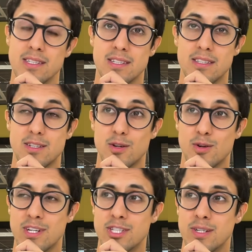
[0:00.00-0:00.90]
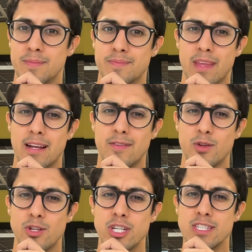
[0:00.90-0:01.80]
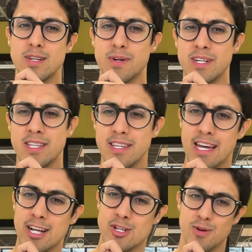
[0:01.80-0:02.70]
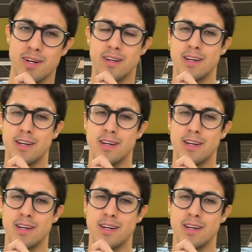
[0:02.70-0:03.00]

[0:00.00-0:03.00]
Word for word: It's a good question. I'll give you the cheesy one and then the actual one.